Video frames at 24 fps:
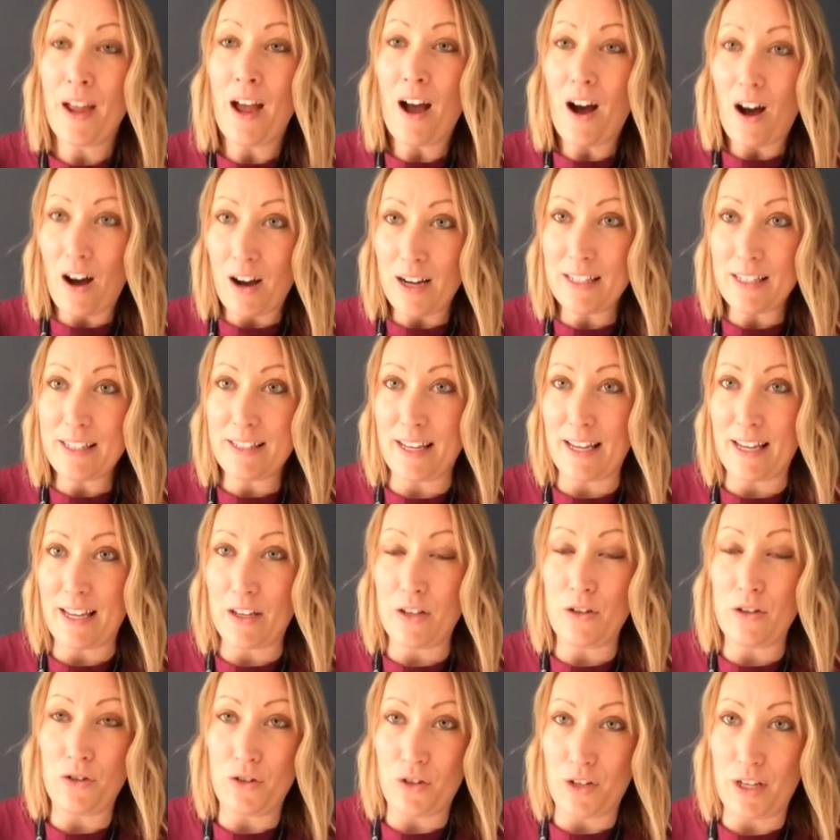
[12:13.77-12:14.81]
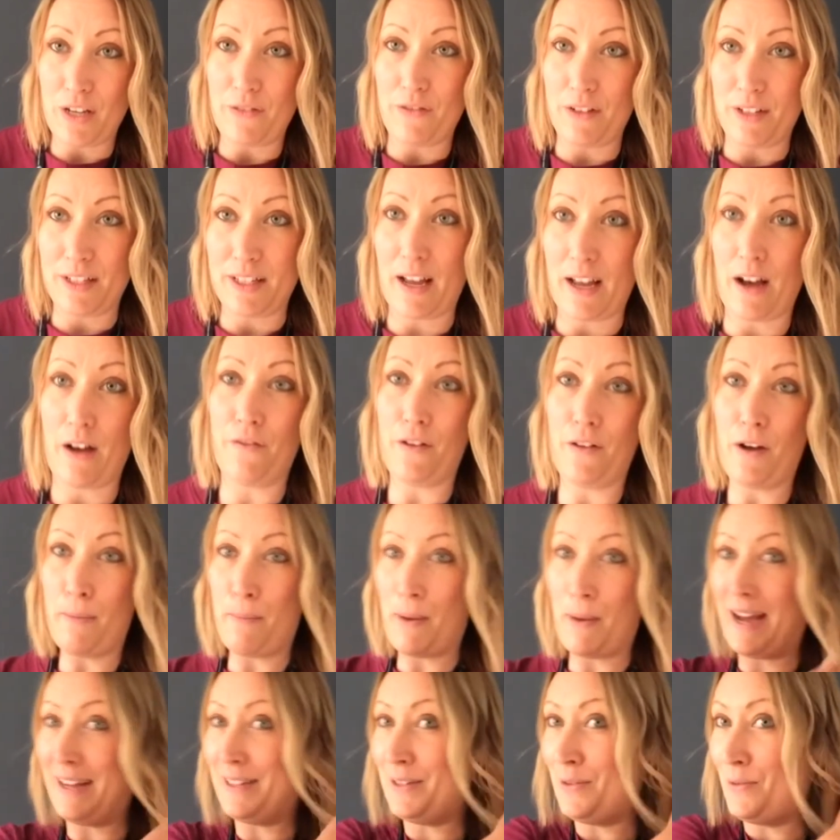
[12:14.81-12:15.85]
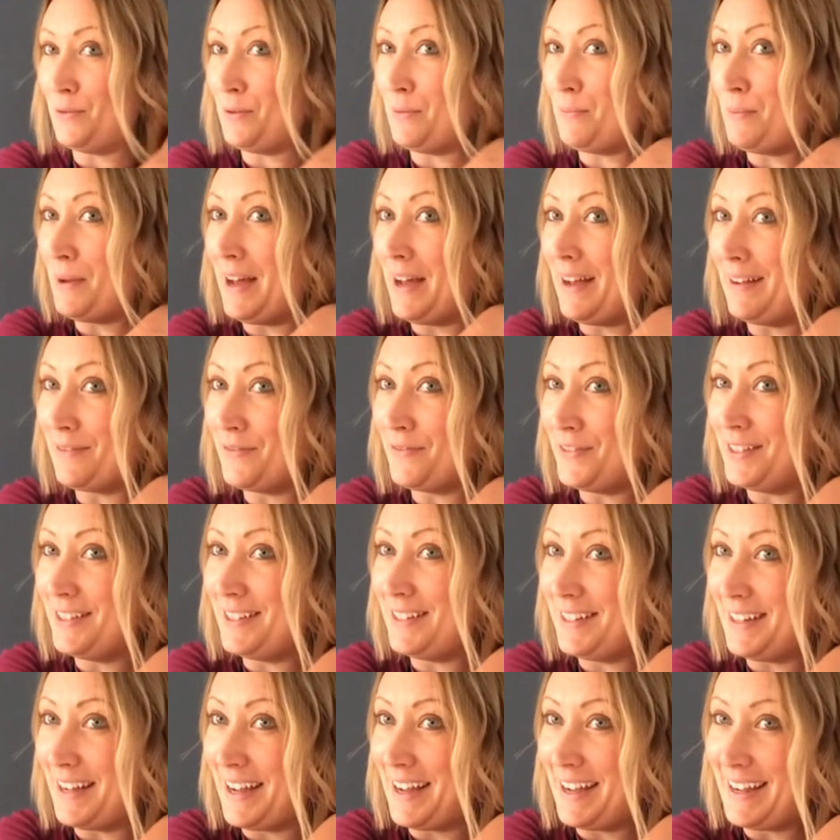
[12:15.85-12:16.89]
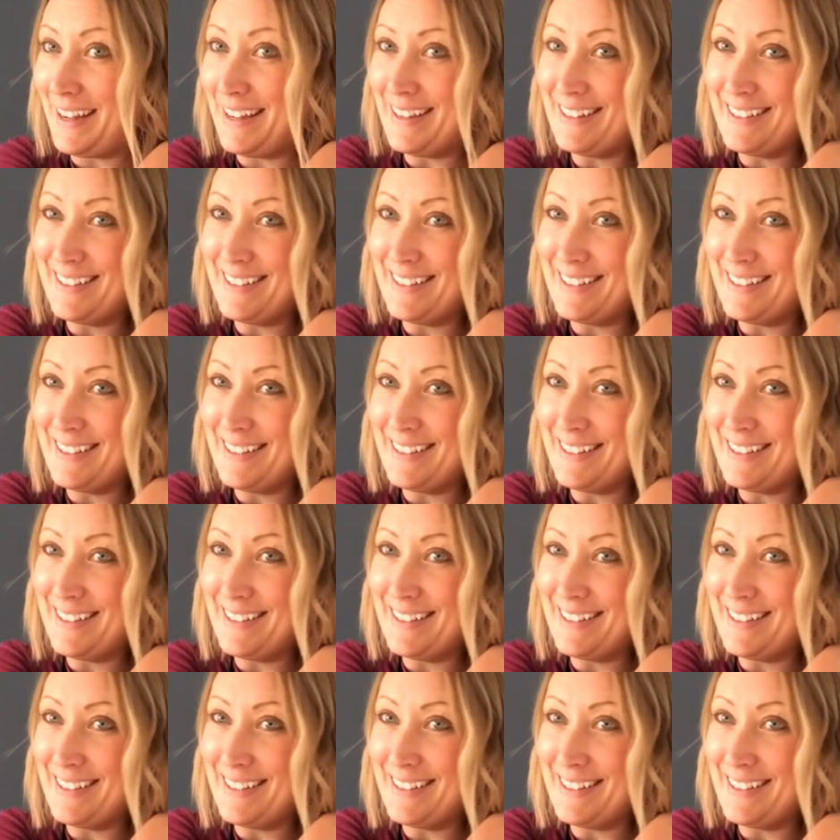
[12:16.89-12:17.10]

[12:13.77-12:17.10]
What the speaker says: I think you should give yourself a pat on the back for today.